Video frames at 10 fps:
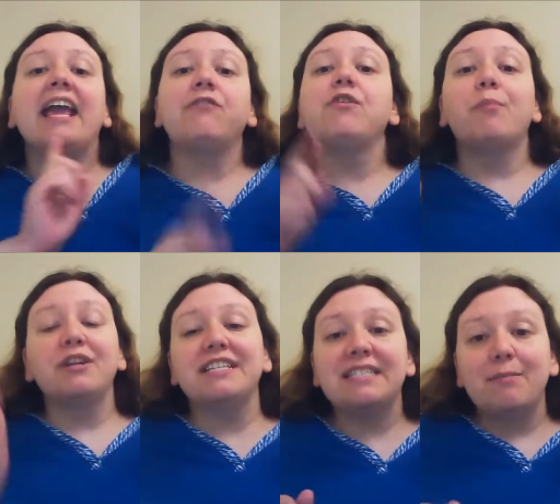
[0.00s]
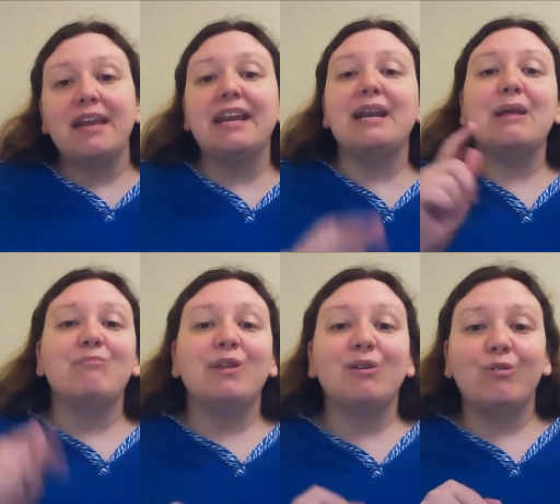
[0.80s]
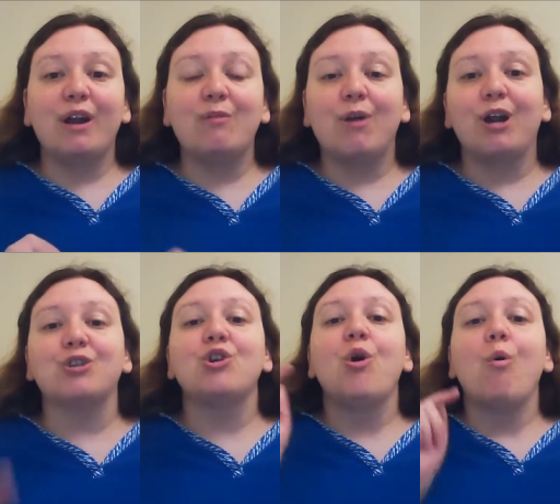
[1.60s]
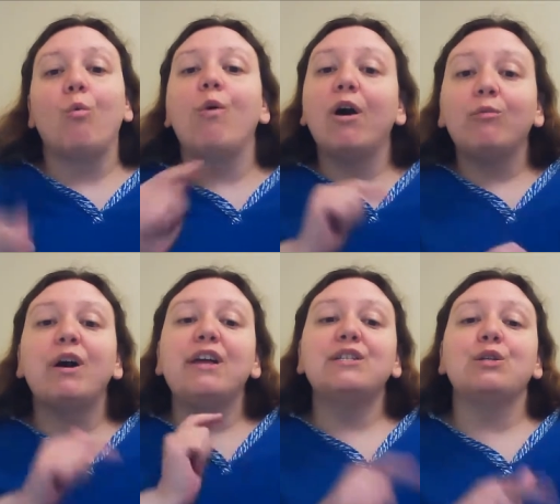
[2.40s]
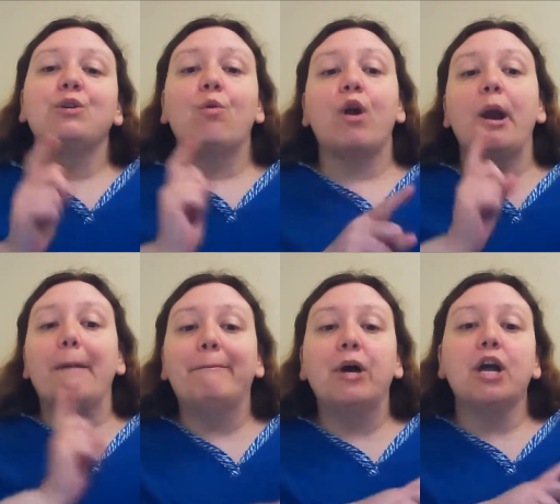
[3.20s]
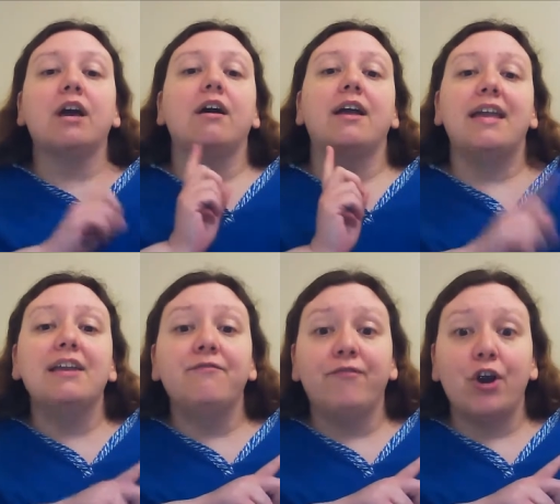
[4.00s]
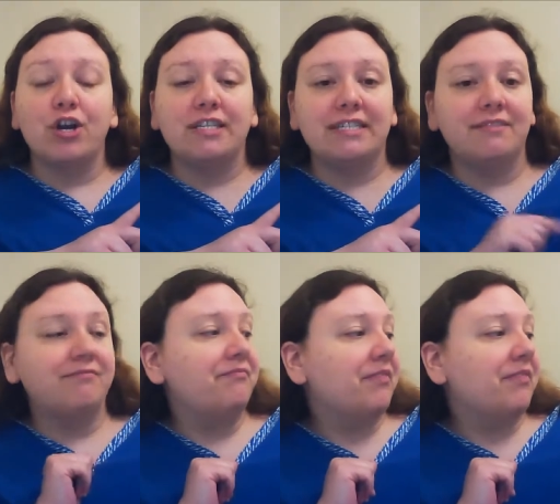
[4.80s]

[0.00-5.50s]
If you participated in middle grade March, what was your book in verse?